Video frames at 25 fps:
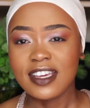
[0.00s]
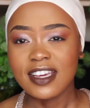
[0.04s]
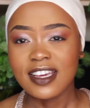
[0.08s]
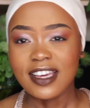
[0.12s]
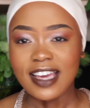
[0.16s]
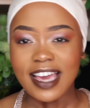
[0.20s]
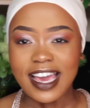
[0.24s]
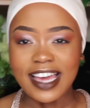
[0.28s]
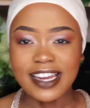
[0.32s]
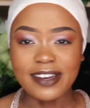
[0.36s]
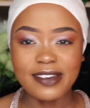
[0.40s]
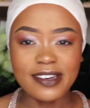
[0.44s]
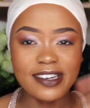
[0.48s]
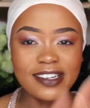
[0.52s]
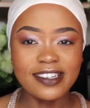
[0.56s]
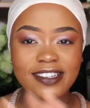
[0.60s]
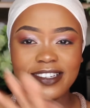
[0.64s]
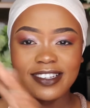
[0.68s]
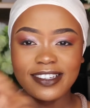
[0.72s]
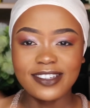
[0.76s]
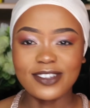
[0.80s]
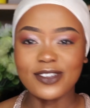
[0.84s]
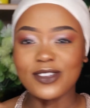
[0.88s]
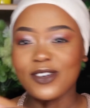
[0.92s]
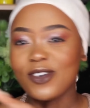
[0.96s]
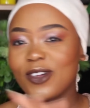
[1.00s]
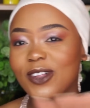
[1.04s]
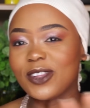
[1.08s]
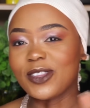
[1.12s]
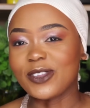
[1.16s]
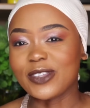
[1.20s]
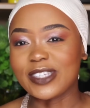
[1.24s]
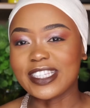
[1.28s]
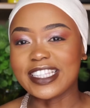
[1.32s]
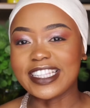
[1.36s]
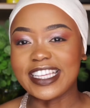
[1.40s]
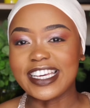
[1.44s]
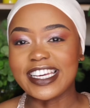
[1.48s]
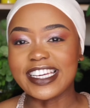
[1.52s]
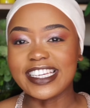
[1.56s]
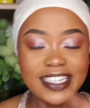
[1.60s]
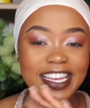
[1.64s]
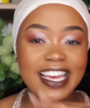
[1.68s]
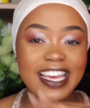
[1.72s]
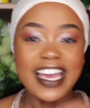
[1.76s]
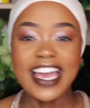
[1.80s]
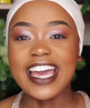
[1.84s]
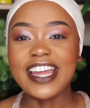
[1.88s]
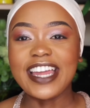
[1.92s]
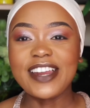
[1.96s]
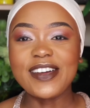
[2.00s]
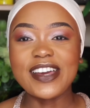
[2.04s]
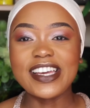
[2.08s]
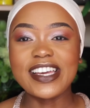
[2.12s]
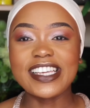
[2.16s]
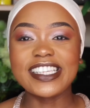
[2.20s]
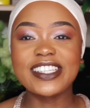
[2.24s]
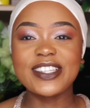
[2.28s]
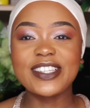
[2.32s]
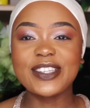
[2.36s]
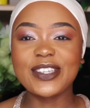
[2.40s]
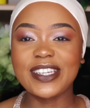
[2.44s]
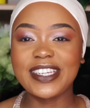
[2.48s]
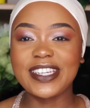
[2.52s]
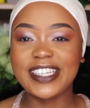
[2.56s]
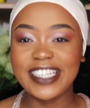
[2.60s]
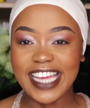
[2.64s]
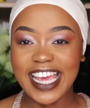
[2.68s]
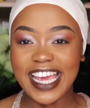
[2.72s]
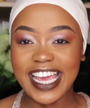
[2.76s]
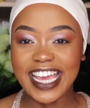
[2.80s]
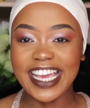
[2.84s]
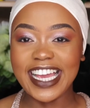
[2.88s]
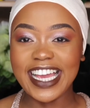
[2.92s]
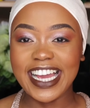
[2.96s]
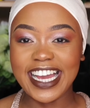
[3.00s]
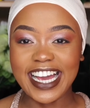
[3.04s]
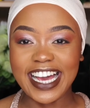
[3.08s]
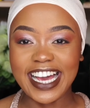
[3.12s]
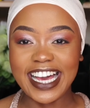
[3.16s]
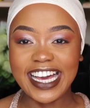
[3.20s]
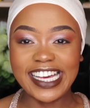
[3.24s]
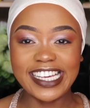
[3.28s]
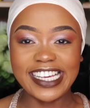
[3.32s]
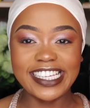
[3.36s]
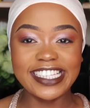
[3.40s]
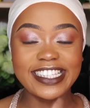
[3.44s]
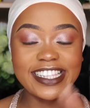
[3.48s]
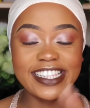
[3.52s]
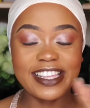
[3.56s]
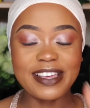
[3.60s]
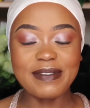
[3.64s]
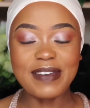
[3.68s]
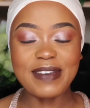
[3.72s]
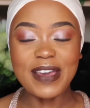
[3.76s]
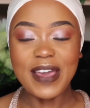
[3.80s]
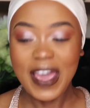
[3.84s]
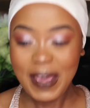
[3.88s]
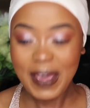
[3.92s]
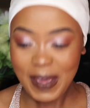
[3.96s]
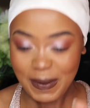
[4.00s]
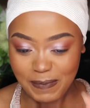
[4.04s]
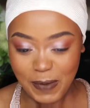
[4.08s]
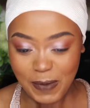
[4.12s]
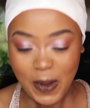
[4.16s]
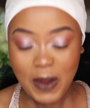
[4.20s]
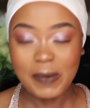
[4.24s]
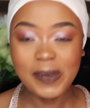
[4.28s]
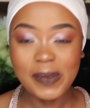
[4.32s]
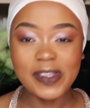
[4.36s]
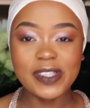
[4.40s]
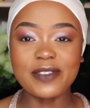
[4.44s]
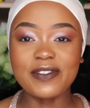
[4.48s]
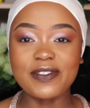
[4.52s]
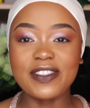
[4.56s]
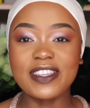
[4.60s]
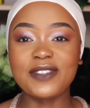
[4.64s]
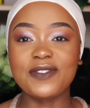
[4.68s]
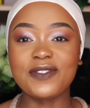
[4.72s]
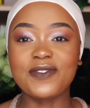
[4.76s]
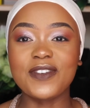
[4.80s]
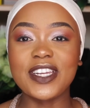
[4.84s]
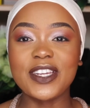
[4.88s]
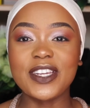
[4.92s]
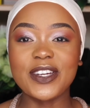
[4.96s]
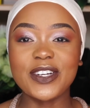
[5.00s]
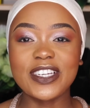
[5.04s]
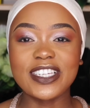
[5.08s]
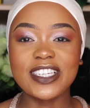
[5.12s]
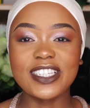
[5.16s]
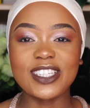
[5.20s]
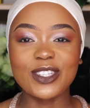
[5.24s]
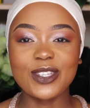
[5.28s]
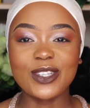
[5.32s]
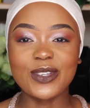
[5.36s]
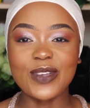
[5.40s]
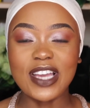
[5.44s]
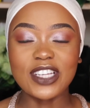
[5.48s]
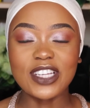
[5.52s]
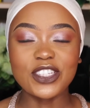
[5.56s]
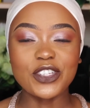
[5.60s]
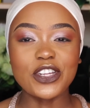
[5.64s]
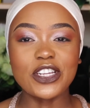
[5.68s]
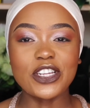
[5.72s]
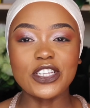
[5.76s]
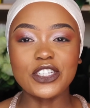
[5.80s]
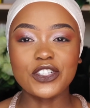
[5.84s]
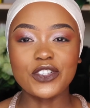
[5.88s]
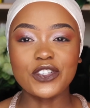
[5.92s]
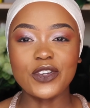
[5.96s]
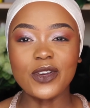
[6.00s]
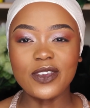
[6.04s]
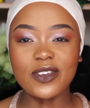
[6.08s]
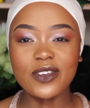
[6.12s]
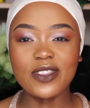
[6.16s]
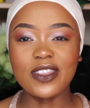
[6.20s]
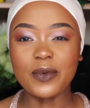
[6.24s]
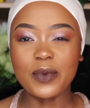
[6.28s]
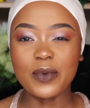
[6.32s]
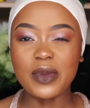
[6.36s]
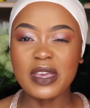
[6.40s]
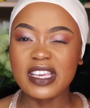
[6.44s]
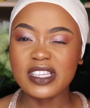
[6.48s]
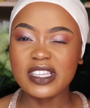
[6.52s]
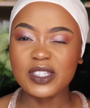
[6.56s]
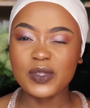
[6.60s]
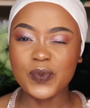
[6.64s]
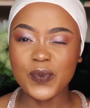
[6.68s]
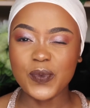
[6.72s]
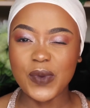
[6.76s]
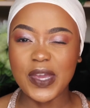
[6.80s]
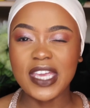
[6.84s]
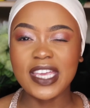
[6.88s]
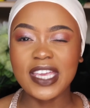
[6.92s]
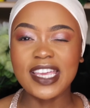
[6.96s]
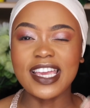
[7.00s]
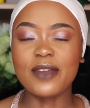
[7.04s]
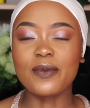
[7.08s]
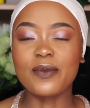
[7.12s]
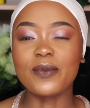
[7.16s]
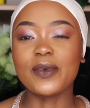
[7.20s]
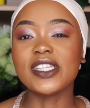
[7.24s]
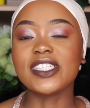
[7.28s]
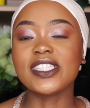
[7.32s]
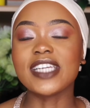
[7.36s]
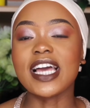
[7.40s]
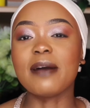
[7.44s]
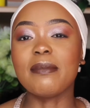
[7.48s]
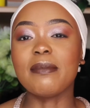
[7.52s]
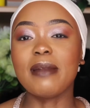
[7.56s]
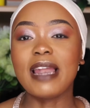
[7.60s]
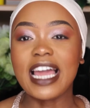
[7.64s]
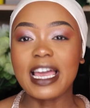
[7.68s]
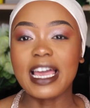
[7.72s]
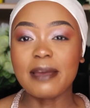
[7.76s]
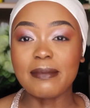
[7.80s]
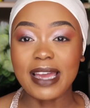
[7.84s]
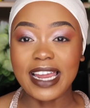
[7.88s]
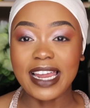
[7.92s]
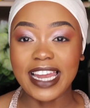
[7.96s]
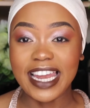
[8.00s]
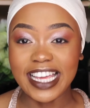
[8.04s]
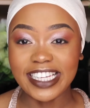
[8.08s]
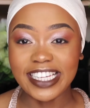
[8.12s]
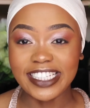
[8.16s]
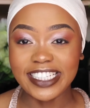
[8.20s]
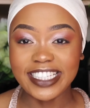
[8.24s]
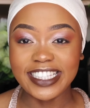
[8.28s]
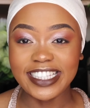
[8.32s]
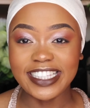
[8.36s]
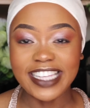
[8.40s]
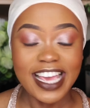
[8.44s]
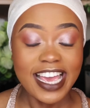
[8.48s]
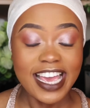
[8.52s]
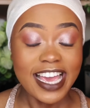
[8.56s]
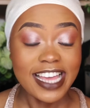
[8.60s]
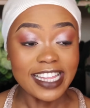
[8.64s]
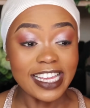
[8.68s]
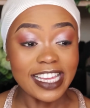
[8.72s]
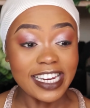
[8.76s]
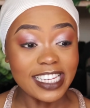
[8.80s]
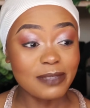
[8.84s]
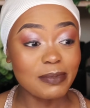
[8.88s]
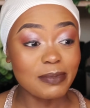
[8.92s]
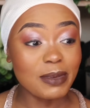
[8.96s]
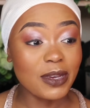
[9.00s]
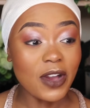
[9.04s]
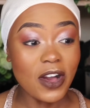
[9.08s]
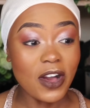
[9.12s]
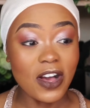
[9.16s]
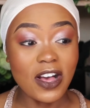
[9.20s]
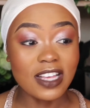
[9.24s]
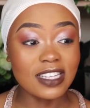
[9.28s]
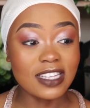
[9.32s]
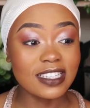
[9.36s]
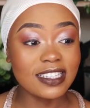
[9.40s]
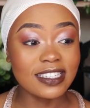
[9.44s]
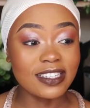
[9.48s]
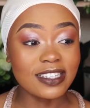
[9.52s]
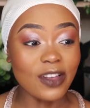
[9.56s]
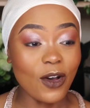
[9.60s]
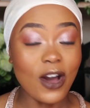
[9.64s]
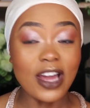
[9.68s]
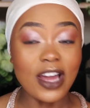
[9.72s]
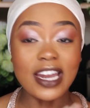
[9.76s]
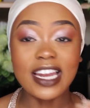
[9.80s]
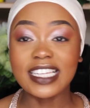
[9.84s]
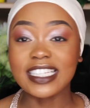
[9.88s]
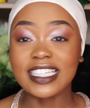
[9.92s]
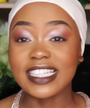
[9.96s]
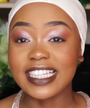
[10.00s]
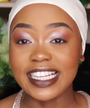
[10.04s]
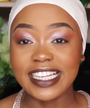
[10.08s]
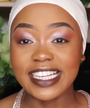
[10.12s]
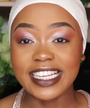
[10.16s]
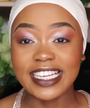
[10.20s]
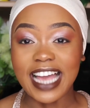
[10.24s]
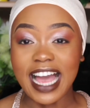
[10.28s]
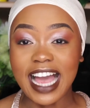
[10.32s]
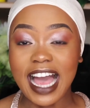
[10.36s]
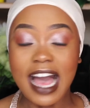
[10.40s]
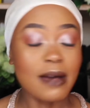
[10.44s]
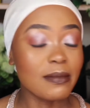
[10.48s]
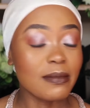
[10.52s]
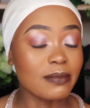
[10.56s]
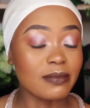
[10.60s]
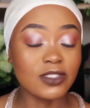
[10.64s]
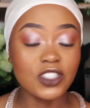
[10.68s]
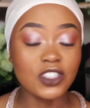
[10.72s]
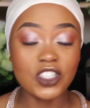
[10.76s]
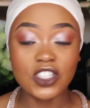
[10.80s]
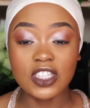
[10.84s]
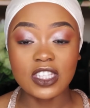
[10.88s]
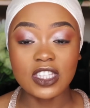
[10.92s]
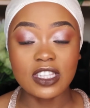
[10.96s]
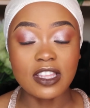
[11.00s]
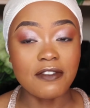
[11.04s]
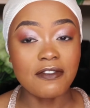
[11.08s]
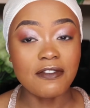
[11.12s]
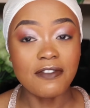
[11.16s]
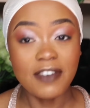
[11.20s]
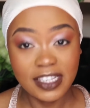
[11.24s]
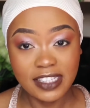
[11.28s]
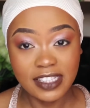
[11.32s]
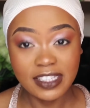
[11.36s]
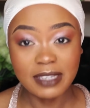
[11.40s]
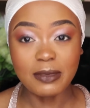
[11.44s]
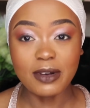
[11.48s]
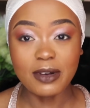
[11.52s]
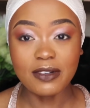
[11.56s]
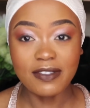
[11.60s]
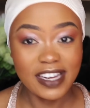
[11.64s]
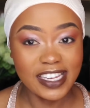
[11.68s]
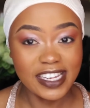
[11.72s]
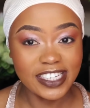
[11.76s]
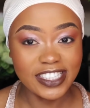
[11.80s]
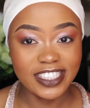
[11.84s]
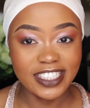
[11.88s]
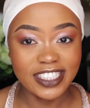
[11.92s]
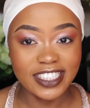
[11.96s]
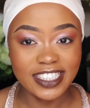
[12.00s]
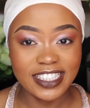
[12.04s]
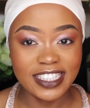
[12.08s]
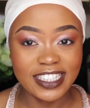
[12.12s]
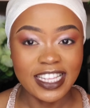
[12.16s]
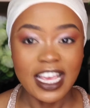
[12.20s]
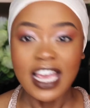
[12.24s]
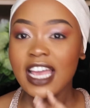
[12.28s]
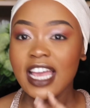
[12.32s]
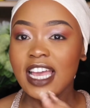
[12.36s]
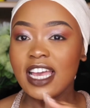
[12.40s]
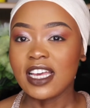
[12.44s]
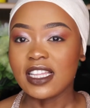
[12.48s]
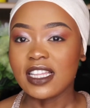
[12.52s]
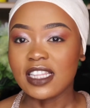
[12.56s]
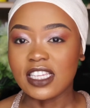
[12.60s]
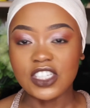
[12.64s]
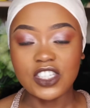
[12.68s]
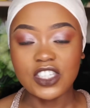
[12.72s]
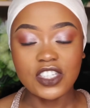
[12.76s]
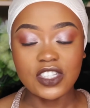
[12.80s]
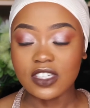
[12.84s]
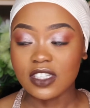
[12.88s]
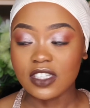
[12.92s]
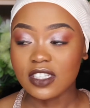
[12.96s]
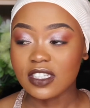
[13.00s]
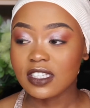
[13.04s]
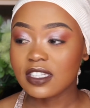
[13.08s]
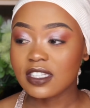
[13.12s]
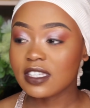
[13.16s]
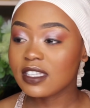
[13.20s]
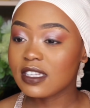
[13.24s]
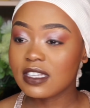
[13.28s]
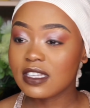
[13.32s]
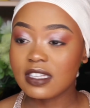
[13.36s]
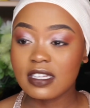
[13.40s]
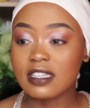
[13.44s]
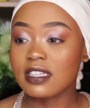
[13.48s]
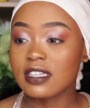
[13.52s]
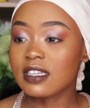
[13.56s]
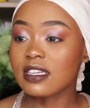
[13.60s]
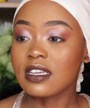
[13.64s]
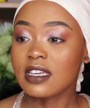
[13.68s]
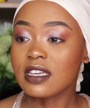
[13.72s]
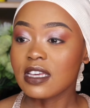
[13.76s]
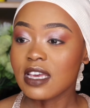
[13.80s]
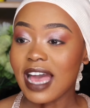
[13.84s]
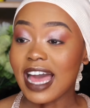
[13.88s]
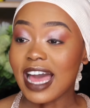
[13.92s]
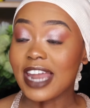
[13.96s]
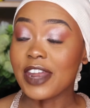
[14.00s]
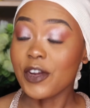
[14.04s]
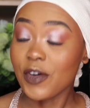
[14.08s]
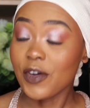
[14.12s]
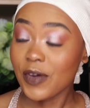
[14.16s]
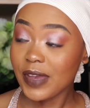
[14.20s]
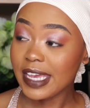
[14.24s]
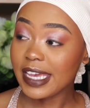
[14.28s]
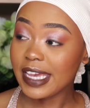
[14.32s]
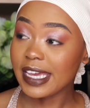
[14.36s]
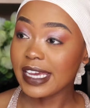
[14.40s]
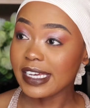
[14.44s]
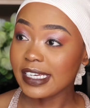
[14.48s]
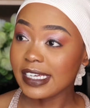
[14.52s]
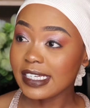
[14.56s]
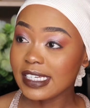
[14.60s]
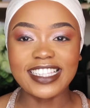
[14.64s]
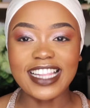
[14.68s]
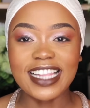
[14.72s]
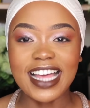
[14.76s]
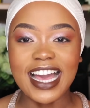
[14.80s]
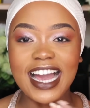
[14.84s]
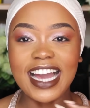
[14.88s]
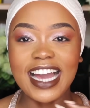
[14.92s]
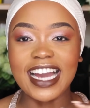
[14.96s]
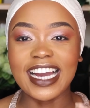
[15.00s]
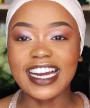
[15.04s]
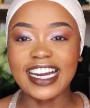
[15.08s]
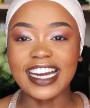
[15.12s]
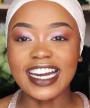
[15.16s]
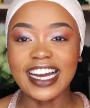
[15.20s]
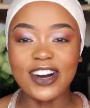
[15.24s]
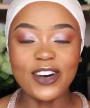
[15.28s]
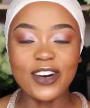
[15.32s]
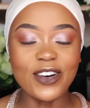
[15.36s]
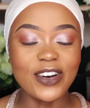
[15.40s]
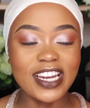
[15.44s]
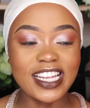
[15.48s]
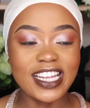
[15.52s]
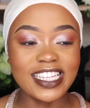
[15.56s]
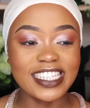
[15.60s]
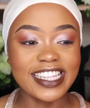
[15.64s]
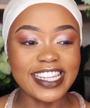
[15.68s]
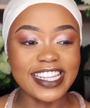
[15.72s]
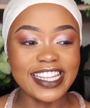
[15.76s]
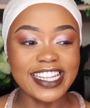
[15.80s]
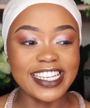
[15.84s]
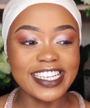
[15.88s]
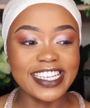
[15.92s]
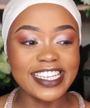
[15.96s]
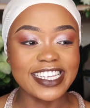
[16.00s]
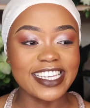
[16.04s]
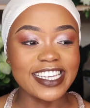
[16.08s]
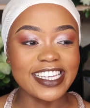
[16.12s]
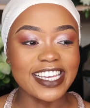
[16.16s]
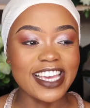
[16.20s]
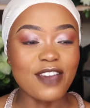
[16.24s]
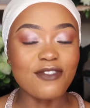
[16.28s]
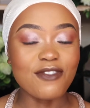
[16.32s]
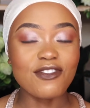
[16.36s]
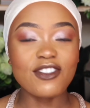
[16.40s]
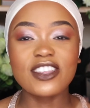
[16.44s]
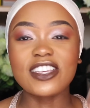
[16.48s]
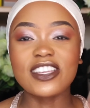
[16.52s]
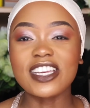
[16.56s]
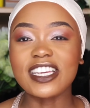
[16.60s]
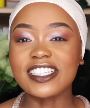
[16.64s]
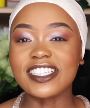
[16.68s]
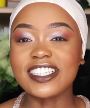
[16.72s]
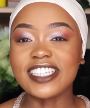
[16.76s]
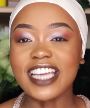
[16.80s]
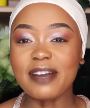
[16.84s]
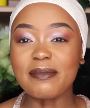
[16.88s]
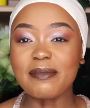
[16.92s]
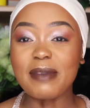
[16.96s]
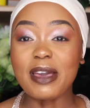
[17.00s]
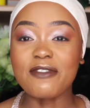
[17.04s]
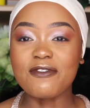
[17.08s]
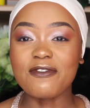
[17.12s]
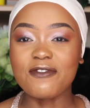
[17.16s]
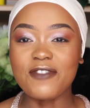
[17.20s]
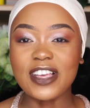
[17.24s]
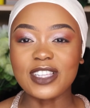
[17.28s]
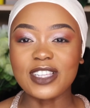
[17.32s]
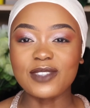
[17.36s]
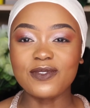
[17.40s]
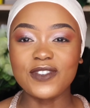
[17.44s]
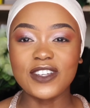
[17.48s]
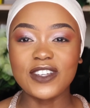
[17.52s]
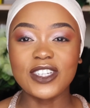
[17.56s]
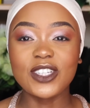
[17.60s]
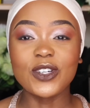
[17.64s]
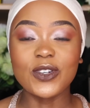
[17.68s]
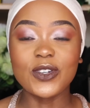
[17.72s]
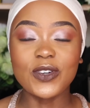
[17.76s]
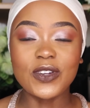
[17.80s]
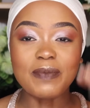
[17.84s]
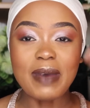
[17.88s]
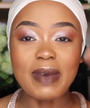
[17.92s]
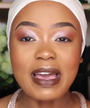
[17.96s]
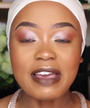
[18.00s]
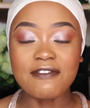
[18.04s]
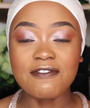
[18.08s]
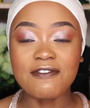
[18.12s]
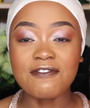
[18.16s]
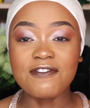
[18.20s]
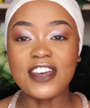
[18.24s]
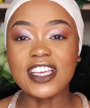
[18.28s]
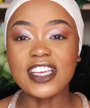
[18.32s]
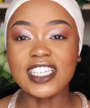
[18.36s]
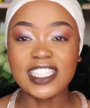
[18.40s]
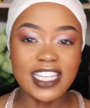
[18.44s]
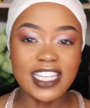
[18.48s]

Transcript: and all those things. Anyways, today guys, the purpose of this video is to actually show you the quickest way in which I apply my lashes. That is because honestly I'm just the victim of lashes. They just annoying. Like honestly, if you can check my first video, my first